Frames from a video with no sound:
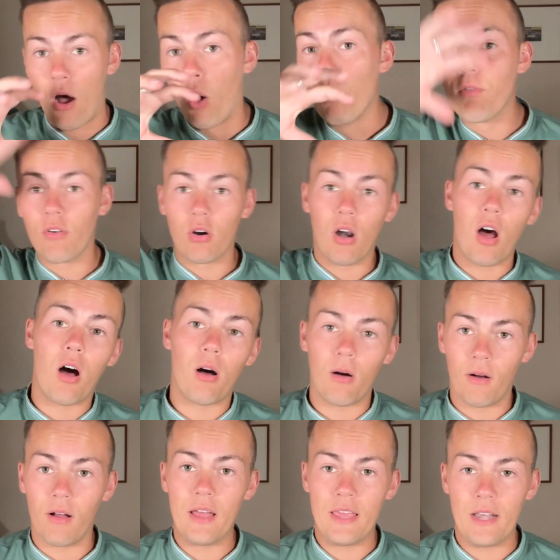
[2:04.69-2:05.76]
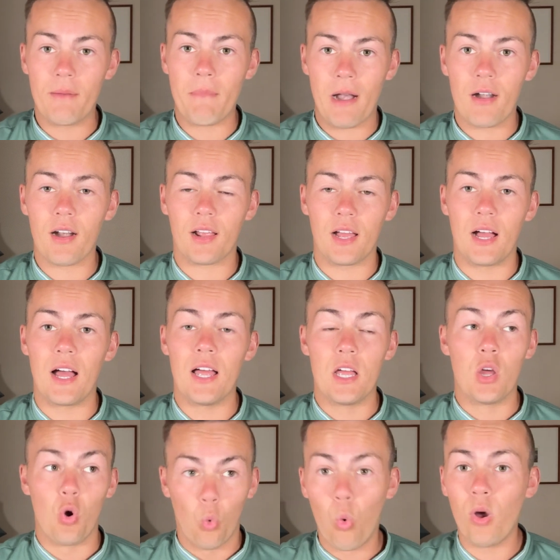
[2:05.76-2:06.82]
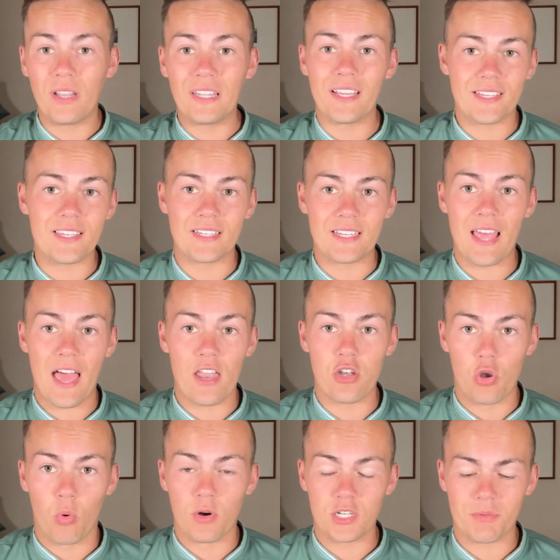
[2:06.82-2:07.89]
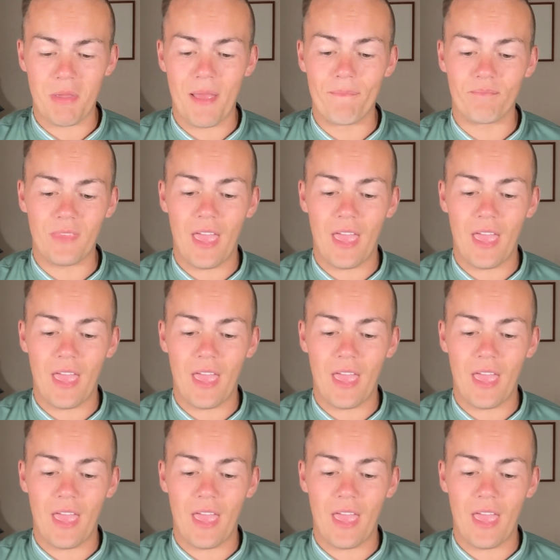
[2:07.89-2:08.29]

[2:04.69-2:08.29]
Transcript: overall in America would listen to that endorsement.